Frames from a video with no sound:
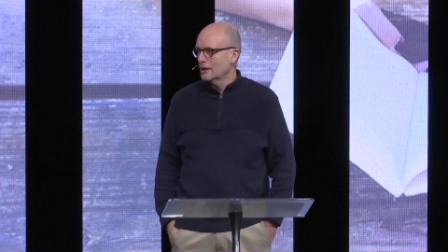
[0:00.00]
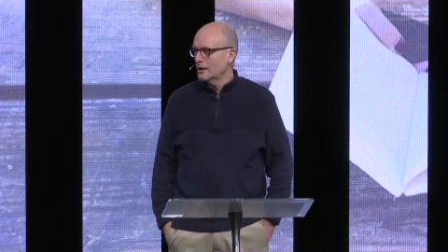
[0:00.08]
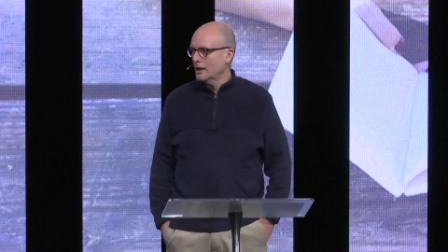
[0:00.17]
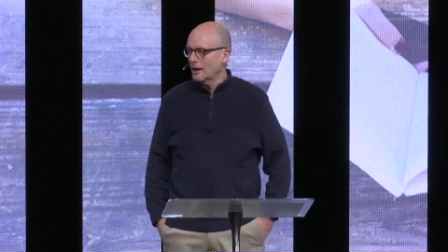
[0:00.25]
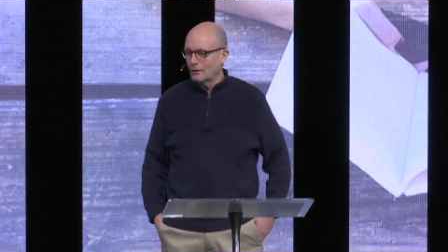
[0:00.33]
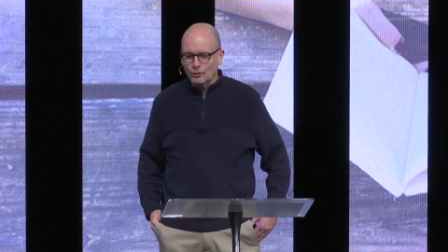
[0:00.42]

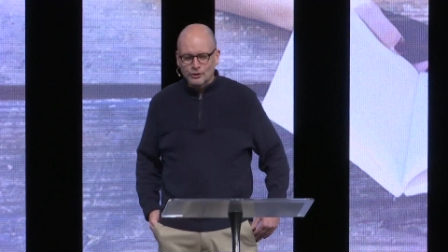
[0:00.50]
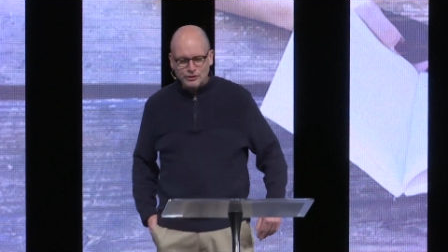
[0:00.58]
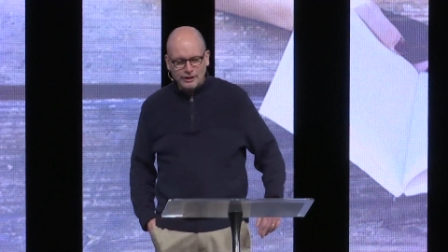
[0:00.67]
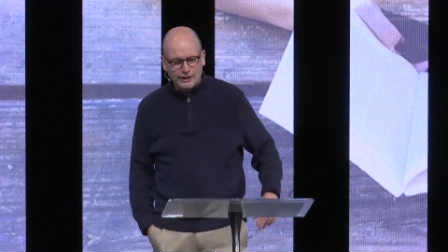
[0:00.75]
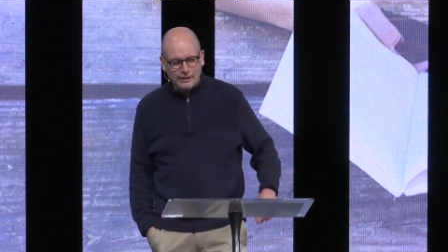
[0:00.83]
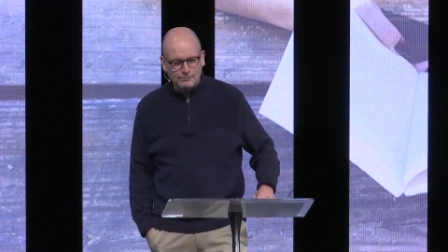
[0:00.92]
And worse
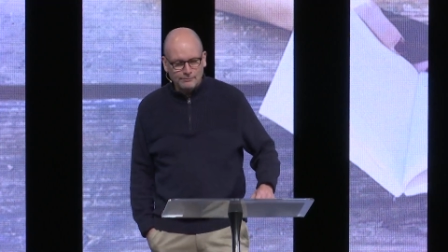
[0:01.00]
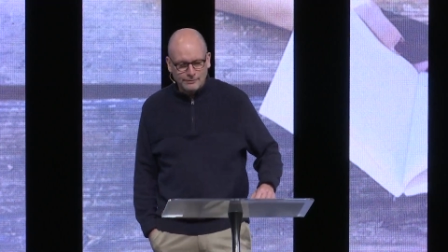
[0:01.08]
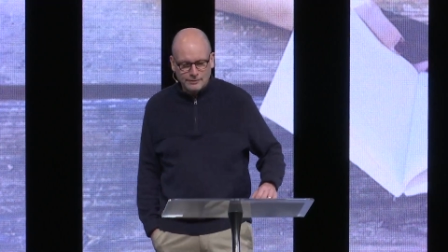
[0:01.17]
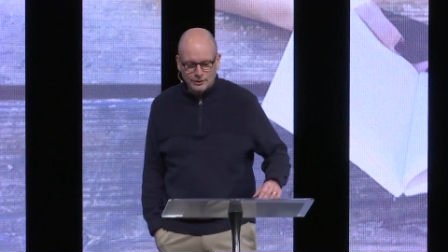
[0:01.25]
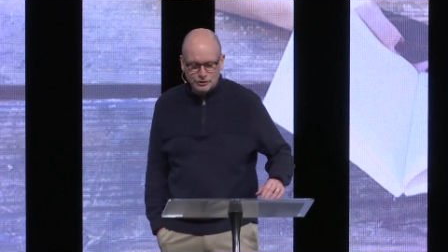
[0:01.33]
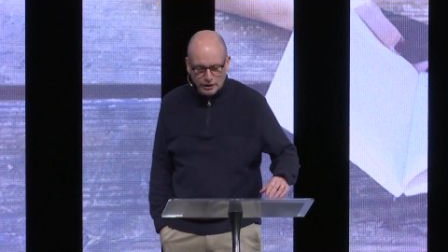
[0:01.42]
yet, I'm
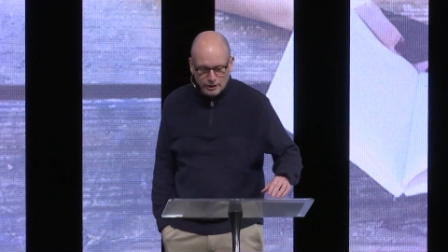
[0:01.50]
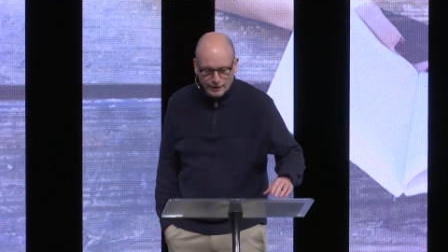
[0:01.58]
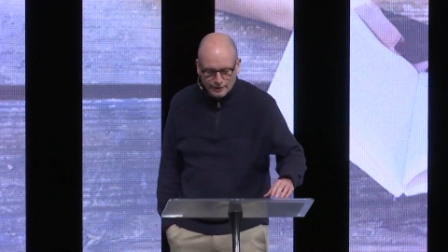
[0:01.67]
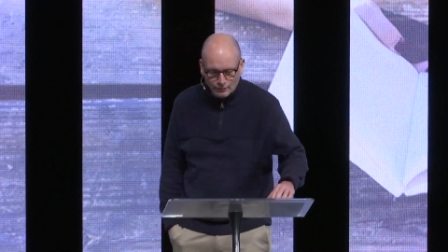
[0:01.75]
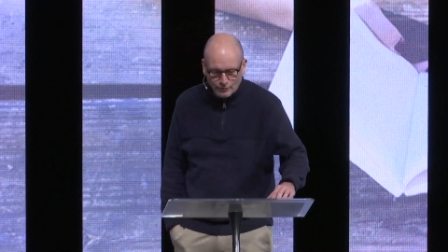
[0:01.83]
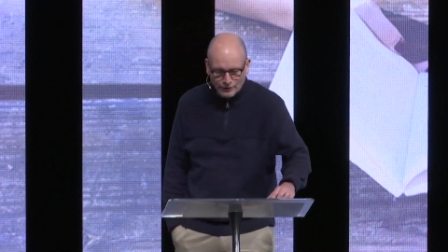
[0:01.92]
sharing
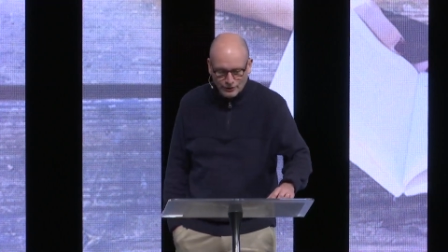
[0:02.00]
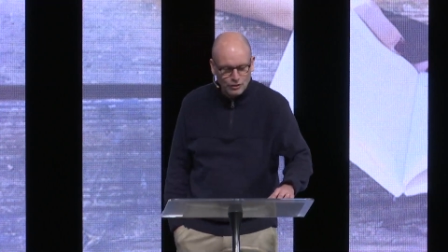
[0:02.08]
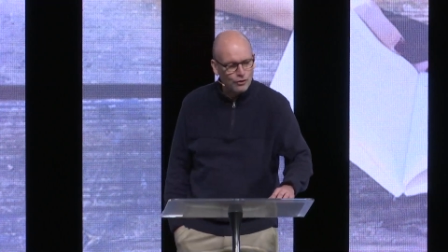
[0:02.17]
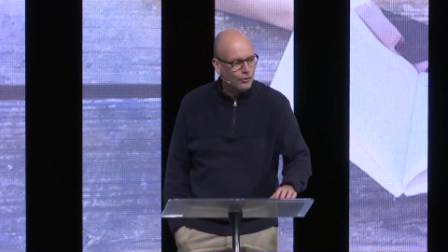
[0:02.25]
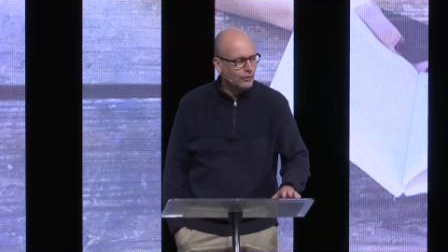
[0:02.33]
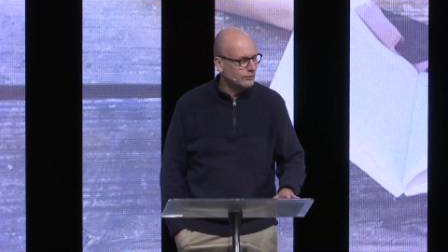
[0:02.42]
it with
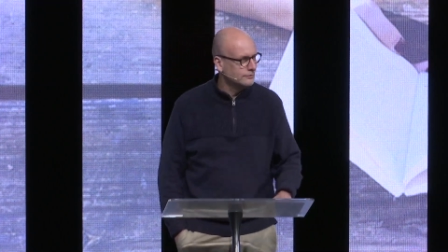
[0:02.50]
you.